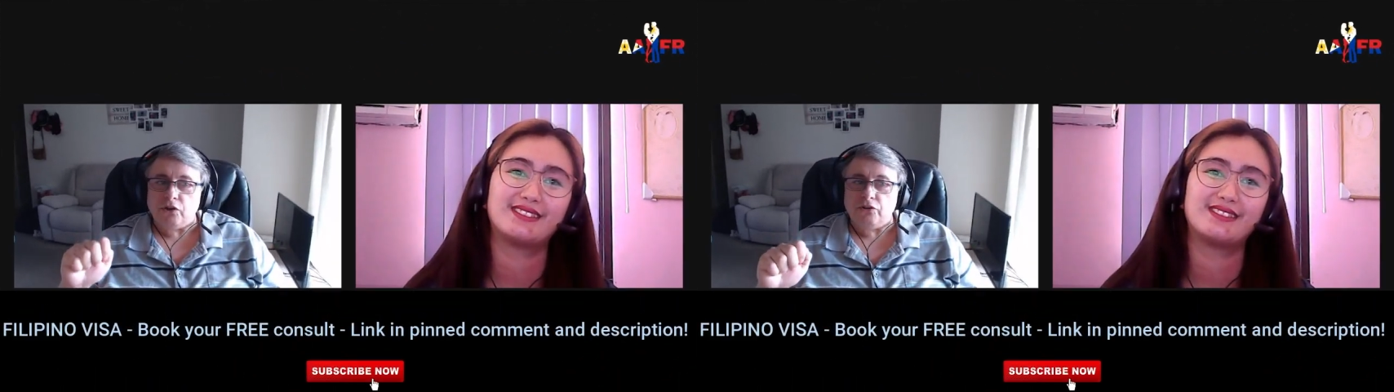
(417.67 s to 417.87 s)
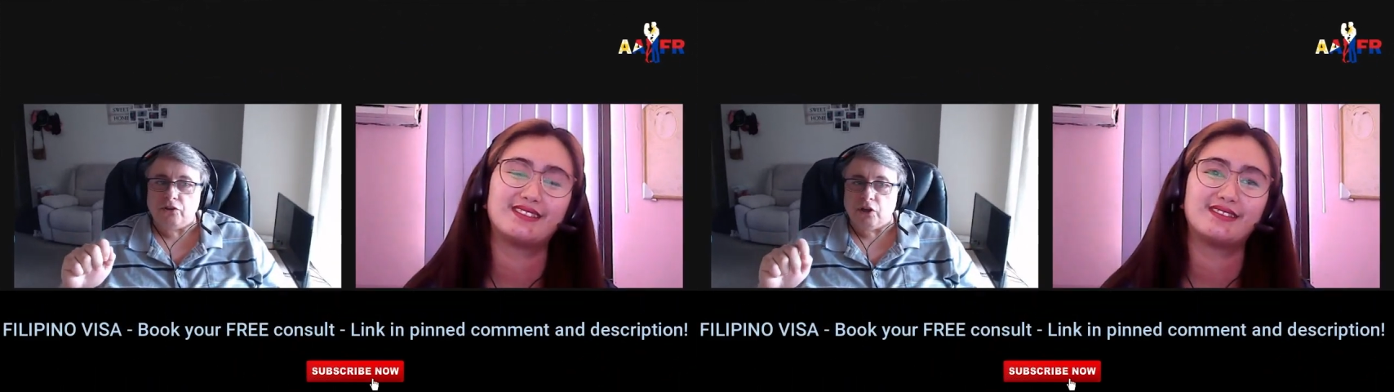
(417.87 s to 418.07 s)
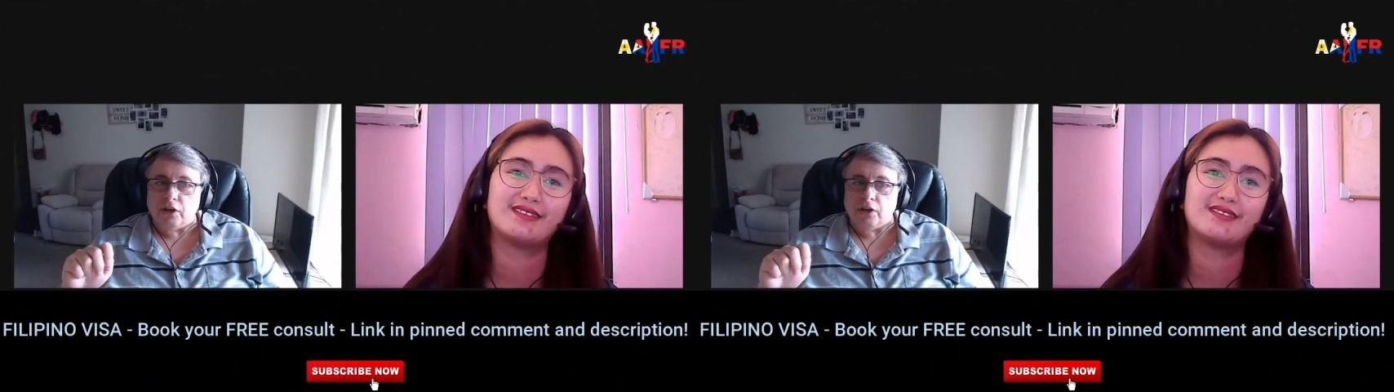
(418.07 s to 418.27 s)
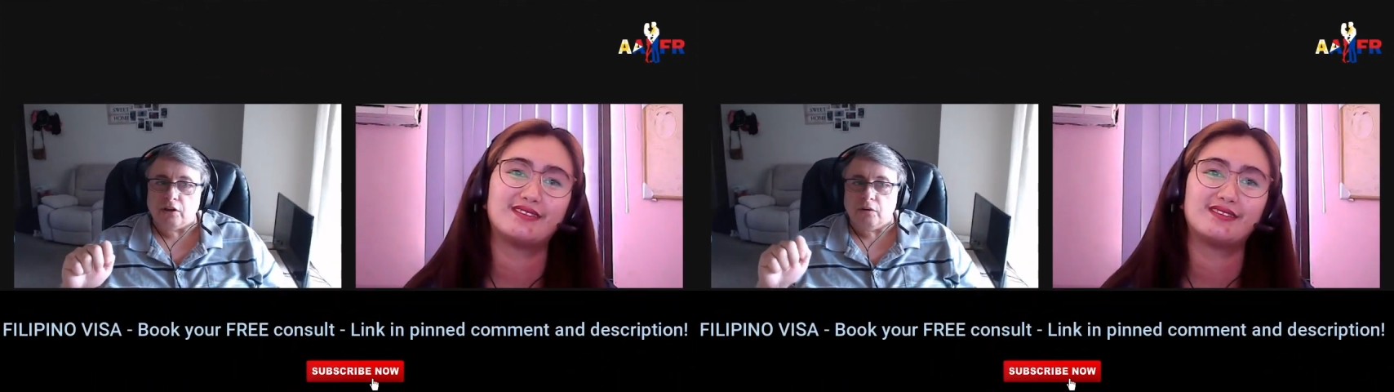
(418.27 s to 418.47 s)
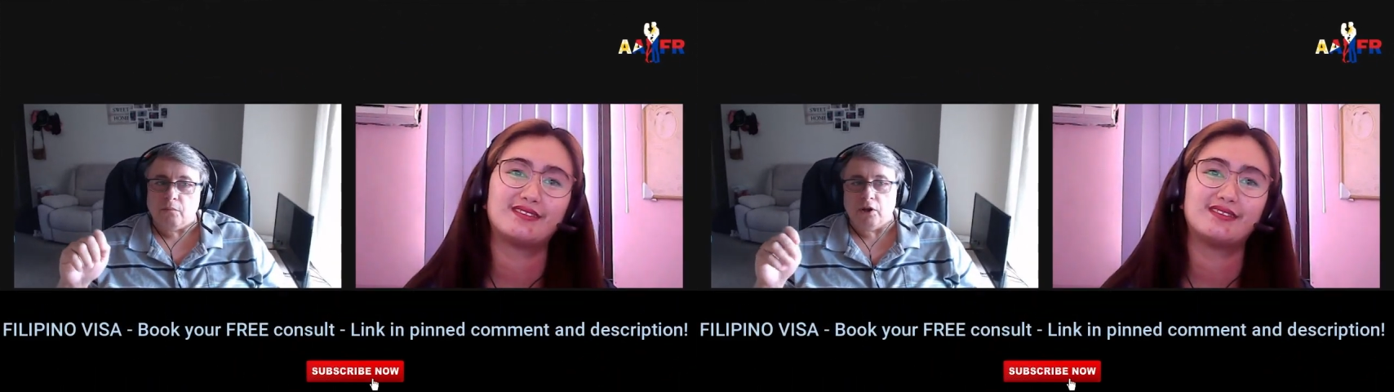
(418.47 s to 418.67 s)
Speaker 1: you think?
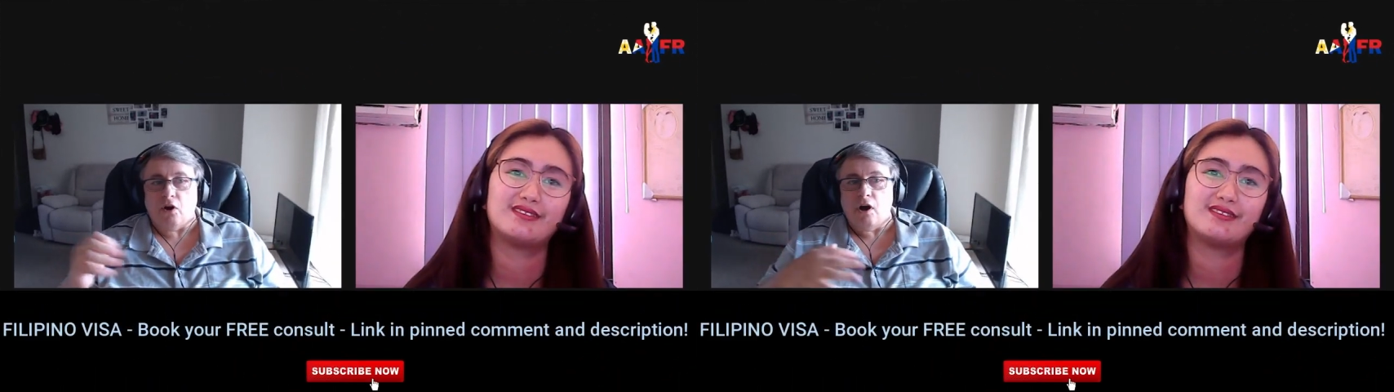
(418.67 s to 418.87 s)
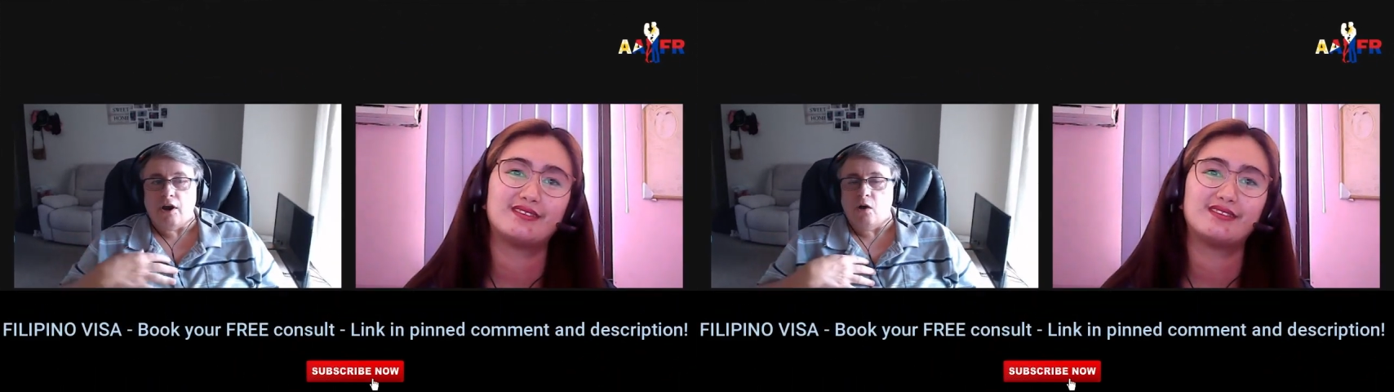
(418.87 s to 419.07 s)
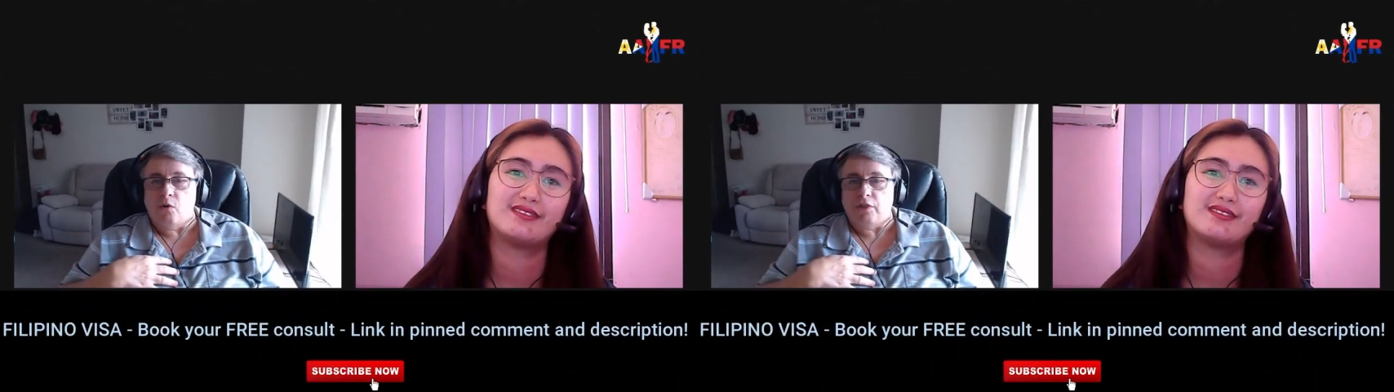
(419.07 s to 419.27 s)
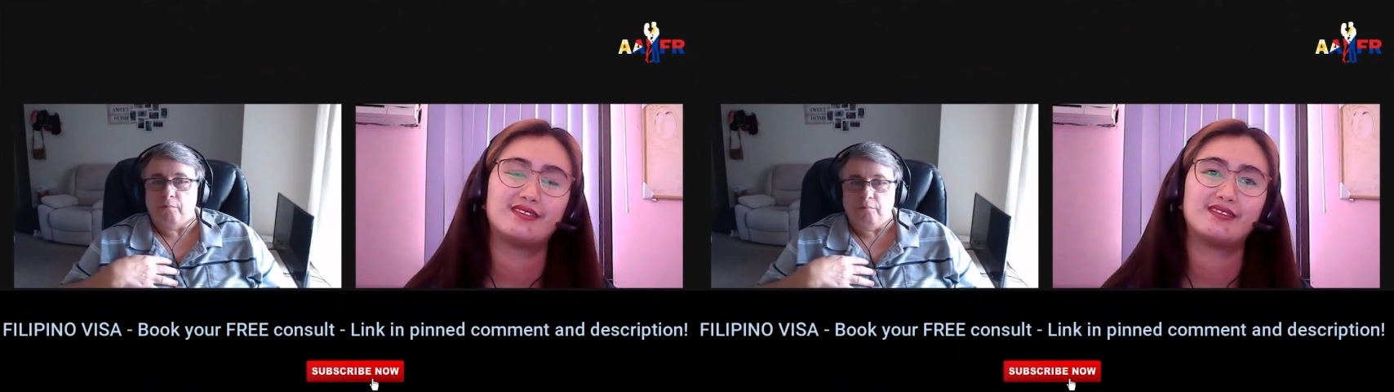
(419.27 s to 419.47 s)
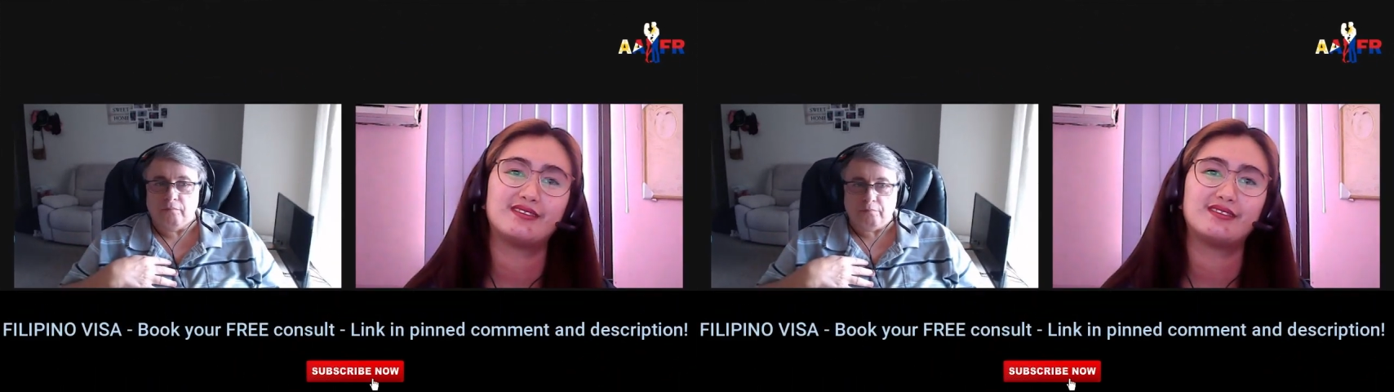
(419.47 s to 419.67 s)
I mean, I know what
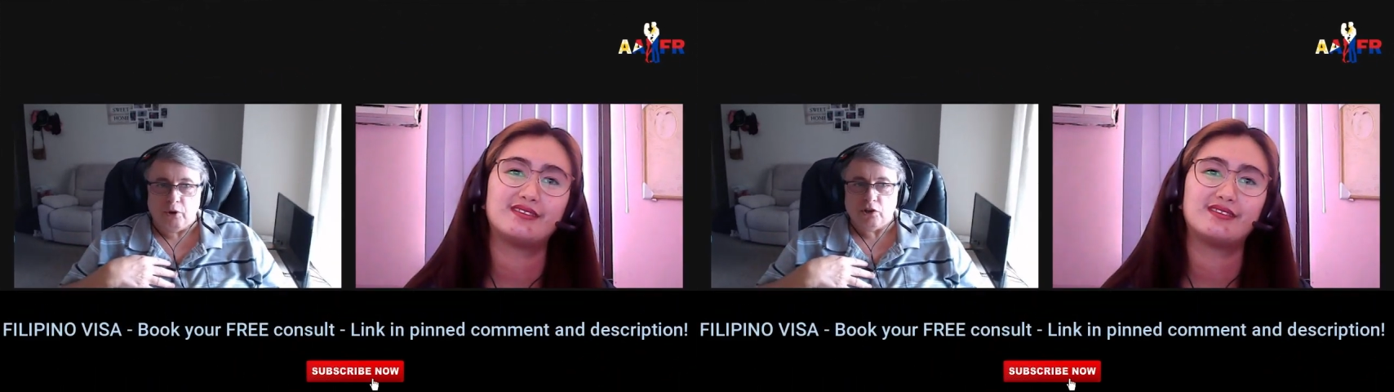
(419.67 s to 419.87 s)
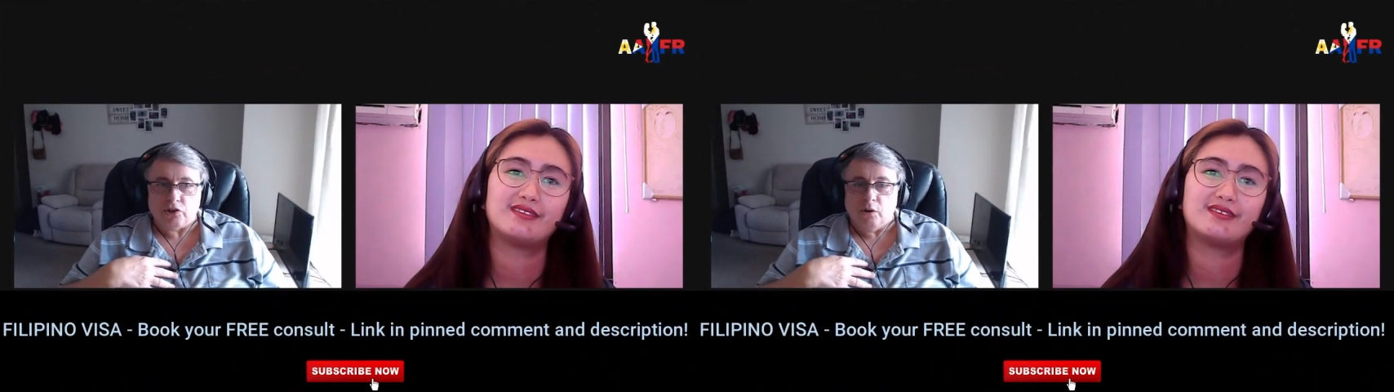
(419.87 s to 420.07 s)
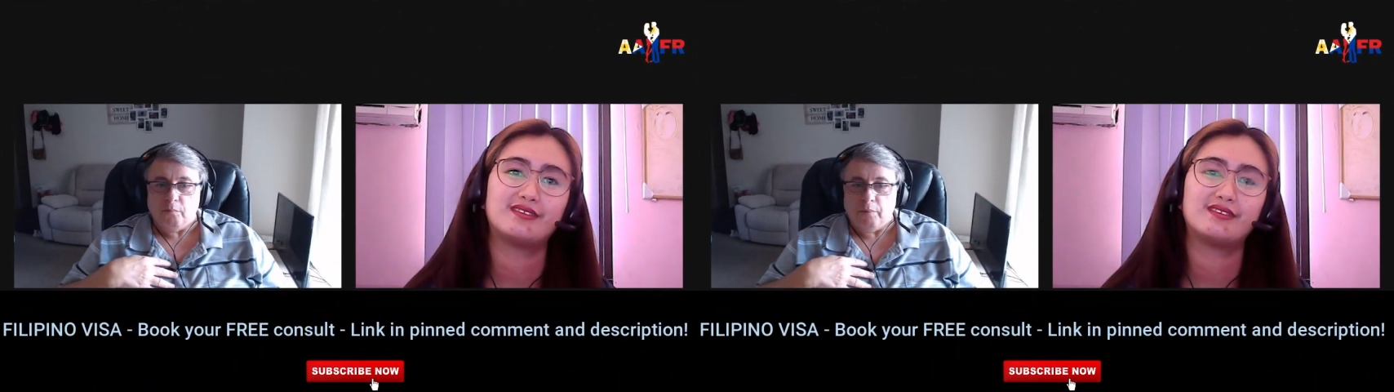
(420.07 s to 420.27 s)
the personal